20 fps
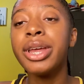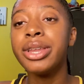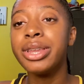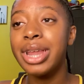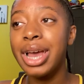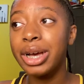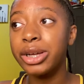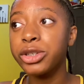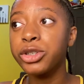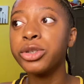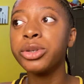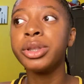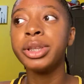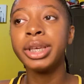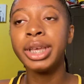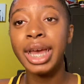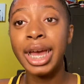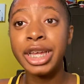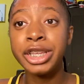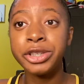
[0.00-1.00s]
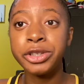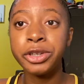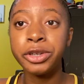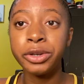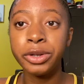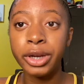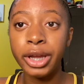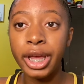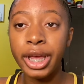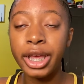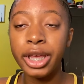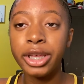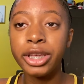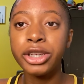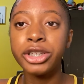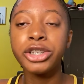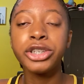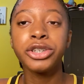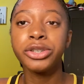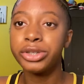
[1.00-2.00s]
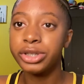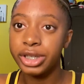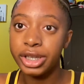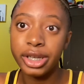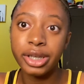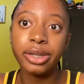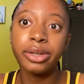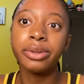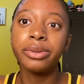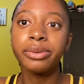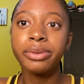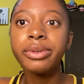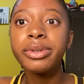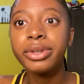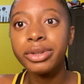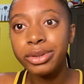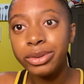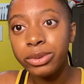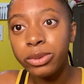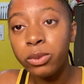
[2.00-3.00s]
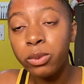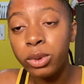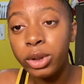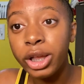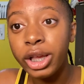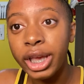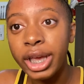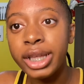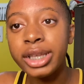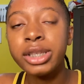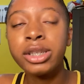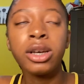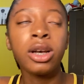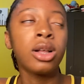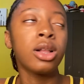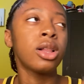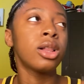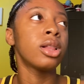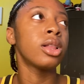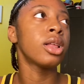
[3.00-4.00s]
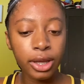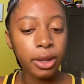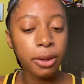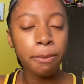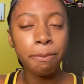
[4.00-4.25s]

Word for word: Naturally, as you age, your skin will get dull.